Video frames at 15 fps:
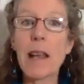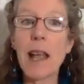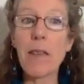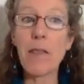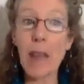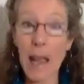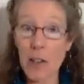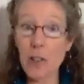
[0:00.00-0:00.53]

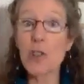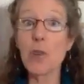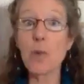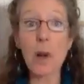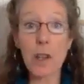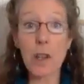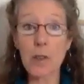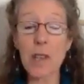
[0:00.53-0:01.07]
and do
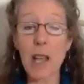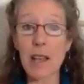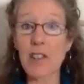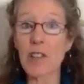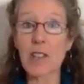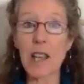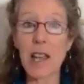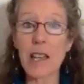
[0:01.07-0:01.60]
what you said,
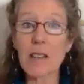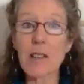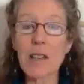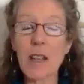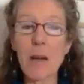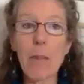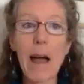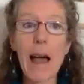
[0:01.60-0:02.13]
just take a
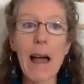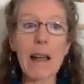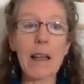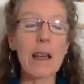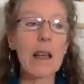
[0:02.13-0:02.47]
step back